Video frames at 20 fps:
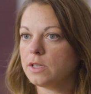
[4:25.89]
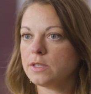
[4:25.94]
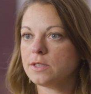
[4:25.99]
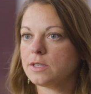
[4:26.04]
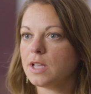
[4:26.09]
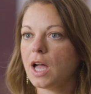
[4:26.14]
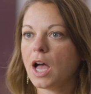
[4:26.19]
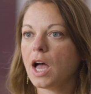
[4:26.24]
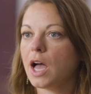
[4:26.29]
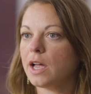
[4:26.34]
It's
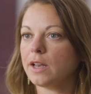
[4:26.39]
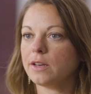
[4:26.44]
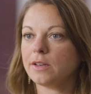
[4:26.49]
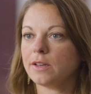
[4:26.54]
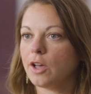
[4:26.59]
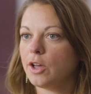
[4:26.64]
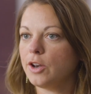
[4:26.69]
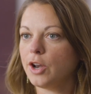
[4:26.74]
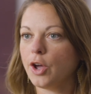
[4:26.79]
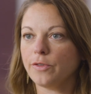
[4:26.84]
not
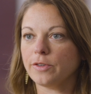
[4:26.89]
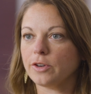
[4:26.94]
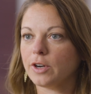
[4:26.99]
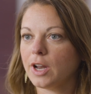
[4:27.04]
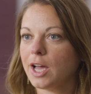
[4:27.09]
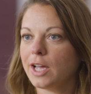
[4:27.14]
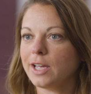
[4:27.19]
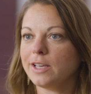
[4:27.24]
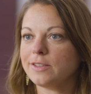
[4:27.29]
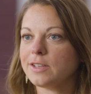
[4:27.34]
an
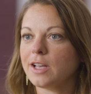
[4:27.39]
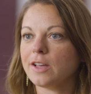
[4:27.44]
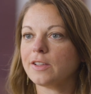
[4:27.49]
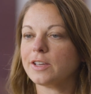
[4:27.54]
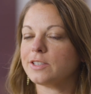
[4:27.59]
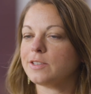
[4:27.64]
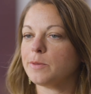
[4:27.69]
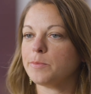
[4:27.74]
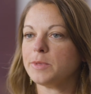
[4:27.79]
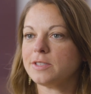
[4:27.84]
overnight. It's not
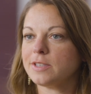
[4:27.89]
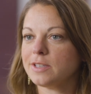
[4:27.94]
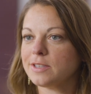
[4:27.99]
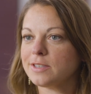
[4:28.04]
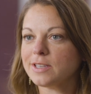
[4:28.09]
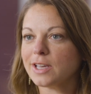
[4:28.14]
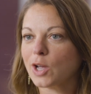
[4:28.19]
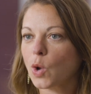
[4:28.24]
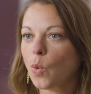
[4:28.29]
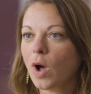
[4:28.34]
like somebody says,
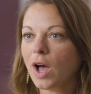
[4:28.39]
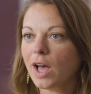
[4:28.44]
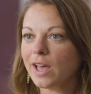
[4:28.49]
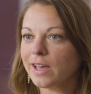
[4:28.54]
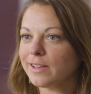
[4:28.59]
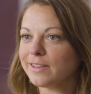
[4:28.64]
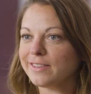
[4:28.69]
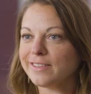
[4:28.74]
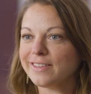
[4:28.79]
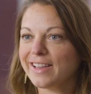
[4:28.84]
sit
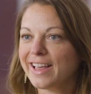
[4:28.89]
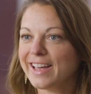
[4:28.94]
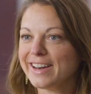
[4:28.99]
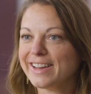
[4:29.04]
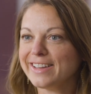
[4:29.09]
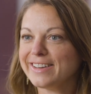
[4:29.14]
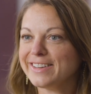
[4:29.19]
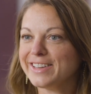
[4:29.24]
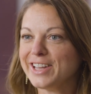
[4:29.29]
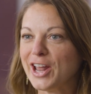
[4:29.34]
quiet and let
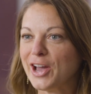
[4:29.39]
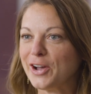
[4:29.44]
it,